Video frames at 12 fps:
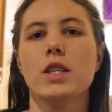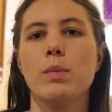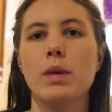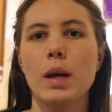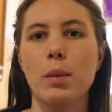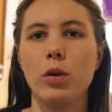to
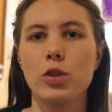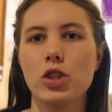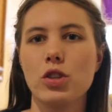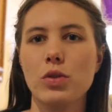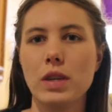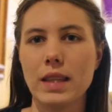be able
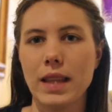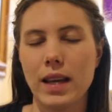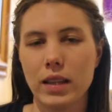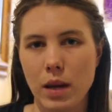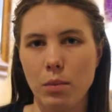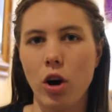to get
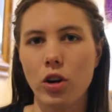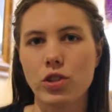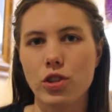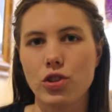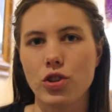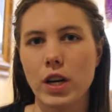that lamb
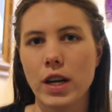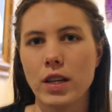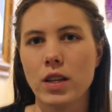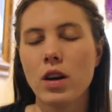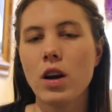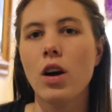halter
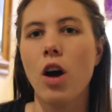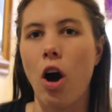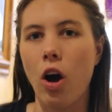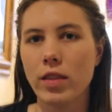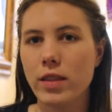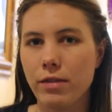trained
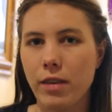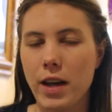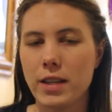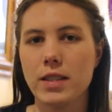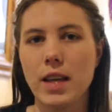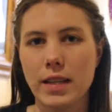on the
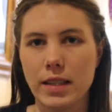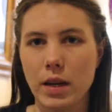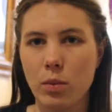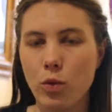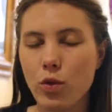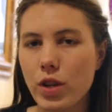fence and get
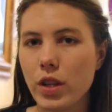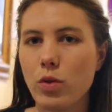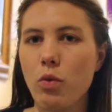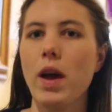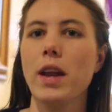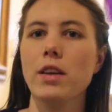them really
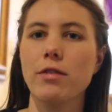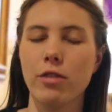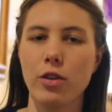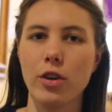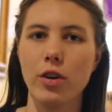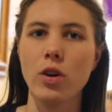ready
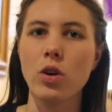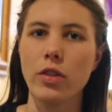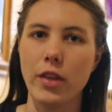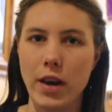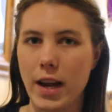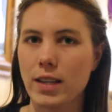for
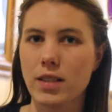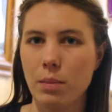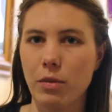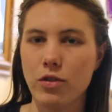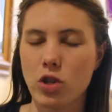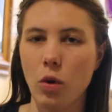the next
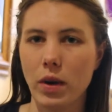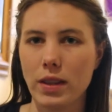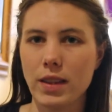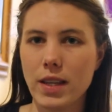step of showing.